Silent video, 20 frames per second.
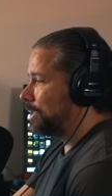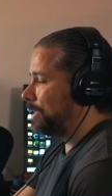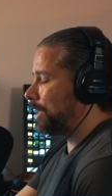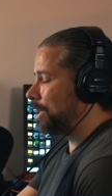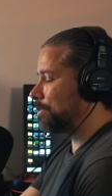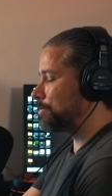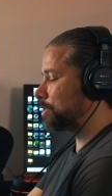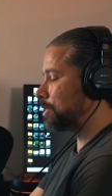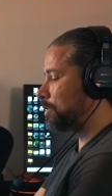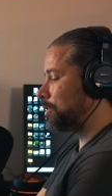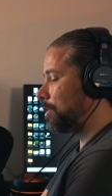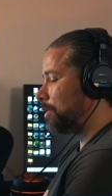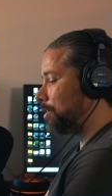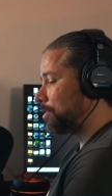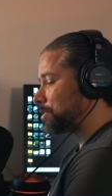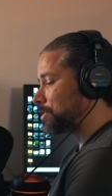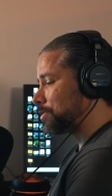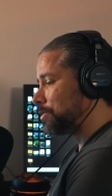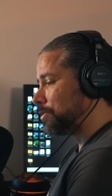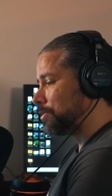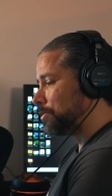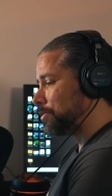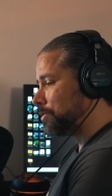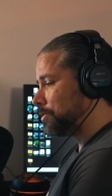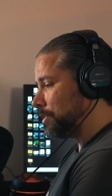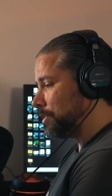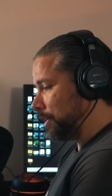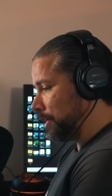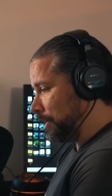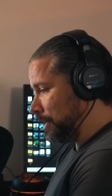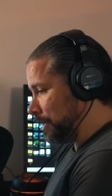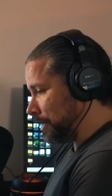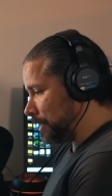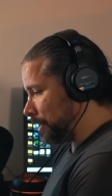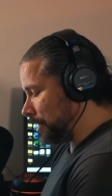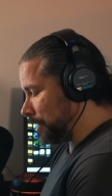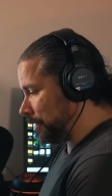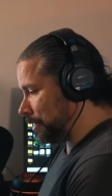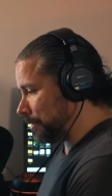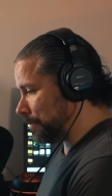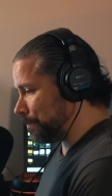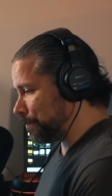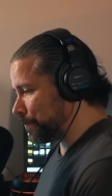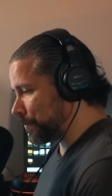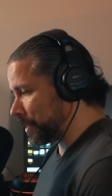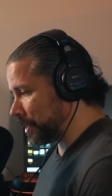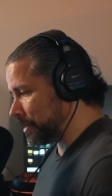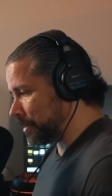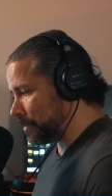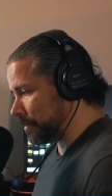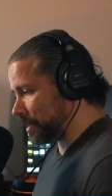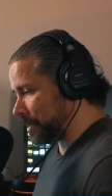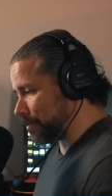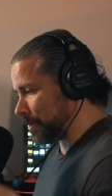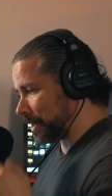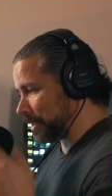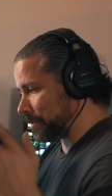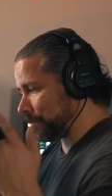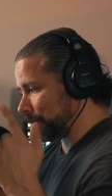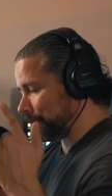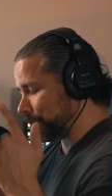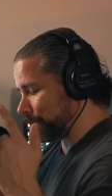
I was in law school, you know, and in my